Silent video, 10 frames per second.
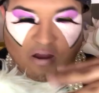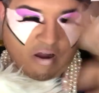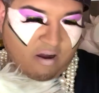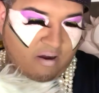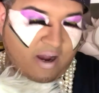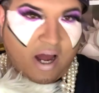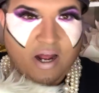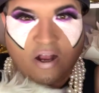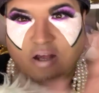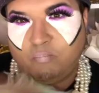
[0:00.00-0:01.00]
Oh,
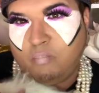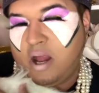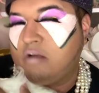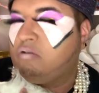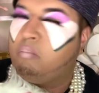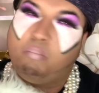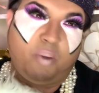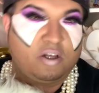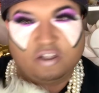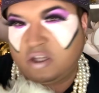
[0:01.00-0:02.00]
Kylie Cosmetics
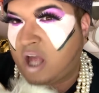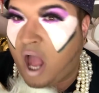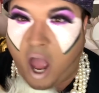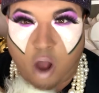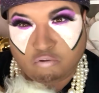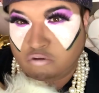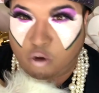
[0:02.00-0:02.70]
busted the house,